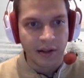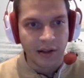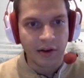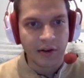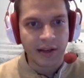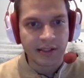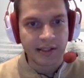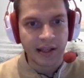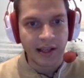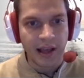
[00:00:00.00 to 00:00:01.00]
Here you can
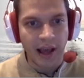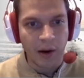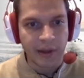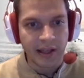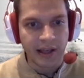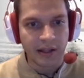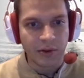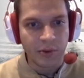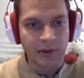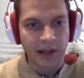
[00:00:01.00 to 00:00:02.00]
see how we can
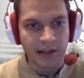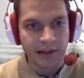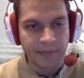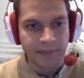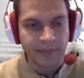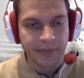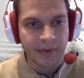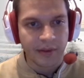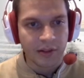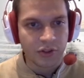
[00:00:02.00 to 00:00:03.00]
do that.
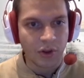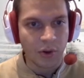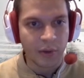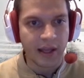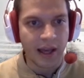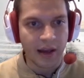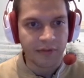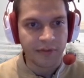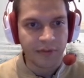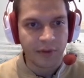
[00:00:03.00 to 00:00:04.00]
So we
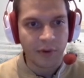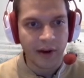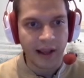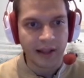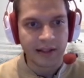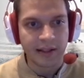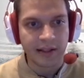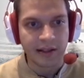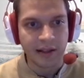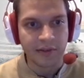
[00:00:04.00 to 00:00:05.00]
have created
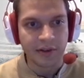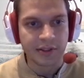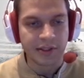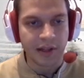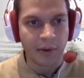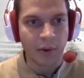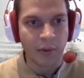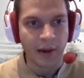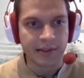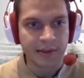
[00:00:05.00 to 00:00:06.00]
in Dataverse a
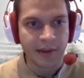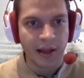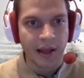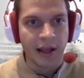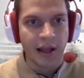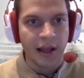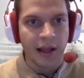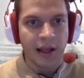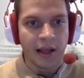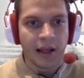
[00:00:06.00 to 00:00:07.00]
request.
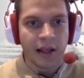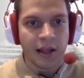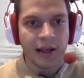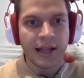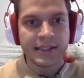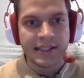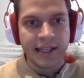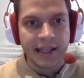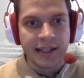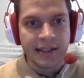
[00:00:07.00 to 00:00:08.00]
Let's
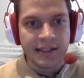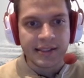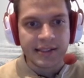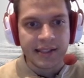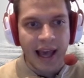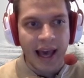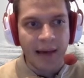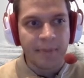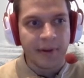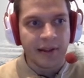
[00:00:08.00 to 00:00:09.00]
see in this
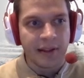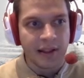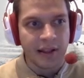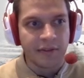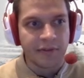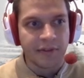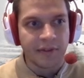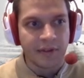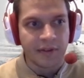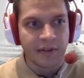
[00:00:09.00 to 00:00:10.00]
app if
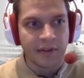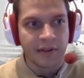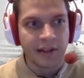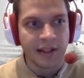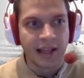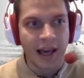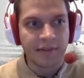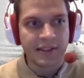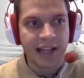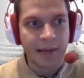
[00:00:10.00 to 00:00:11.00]
in the
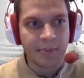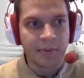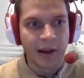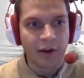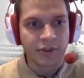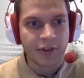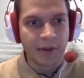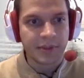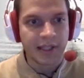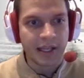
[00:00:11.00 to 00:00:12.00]
Canvas app in Microsoft
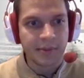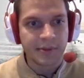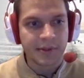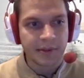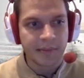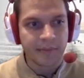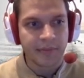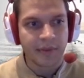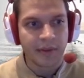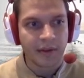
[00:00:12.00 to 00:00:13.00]
Teams
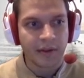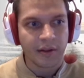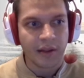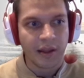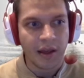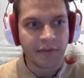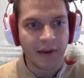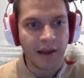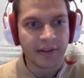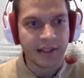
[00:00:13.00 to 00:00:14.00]
if
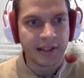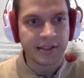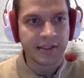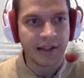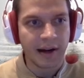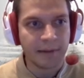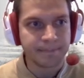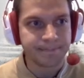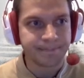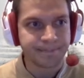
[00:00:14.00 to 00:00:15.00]
everything is there